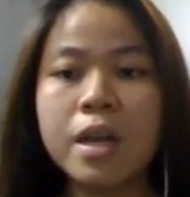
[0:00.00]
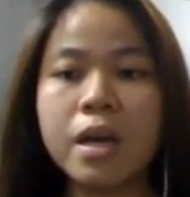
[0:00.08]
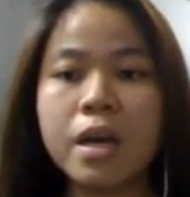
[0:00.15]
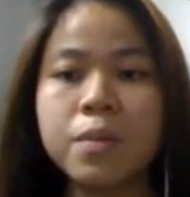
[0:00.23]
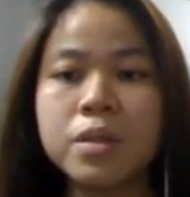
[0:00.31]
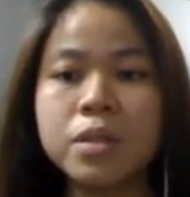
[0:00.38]

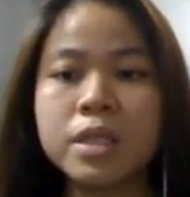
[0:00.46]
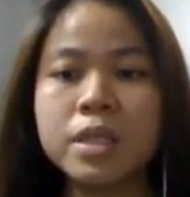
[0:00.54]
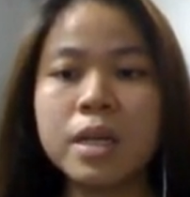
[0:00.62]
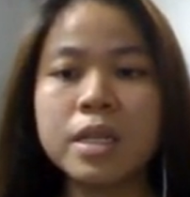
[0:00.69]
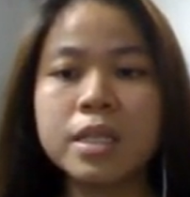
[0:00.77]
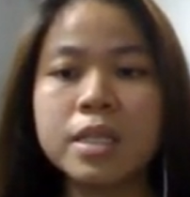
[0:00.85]
and help
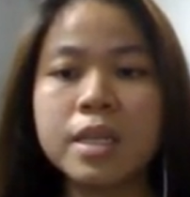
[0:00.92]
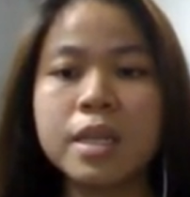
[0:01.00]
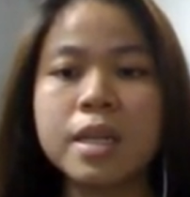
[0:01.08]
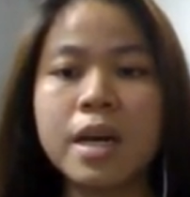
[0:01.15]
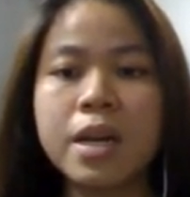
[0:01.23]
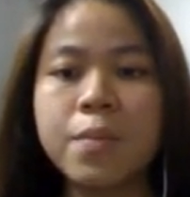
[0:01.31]
us
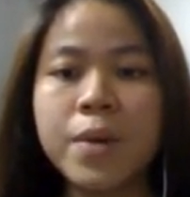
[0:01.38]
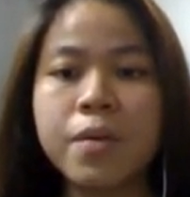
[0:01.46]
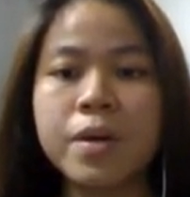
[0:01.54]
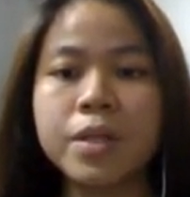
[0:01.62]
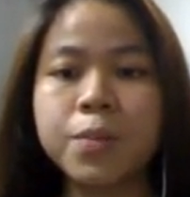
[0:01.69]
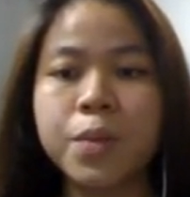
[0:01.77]
understand the
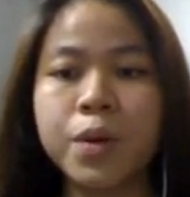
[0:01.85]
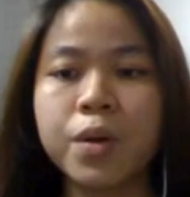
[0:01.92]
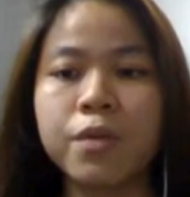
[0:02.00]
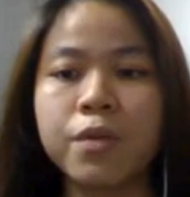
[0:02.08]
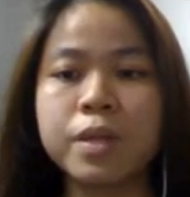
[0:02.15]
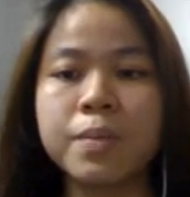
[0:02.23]
dynamic
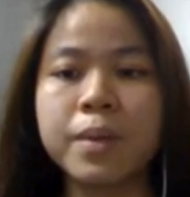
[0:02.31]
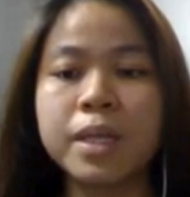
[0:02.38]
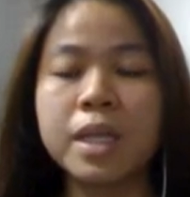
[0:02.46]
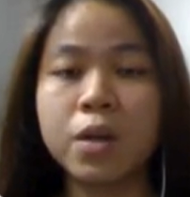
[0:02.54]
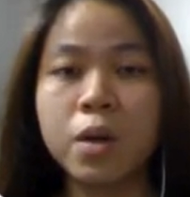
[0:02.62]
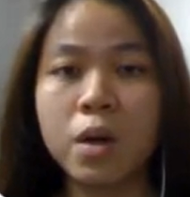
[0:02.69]
response of the
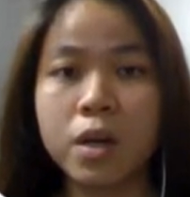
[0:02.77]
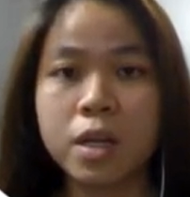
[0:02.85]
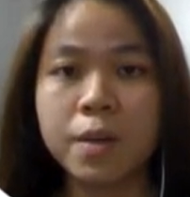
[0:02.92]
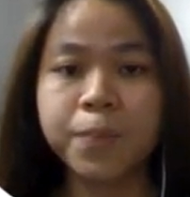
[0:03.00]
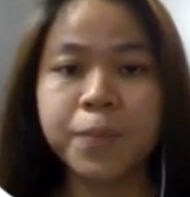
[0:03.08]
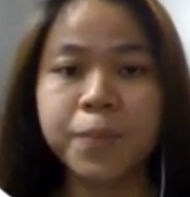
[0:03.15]
methanol
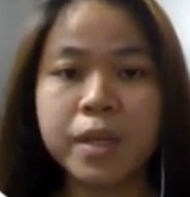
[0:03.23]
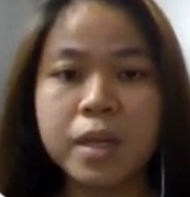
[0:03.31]
column.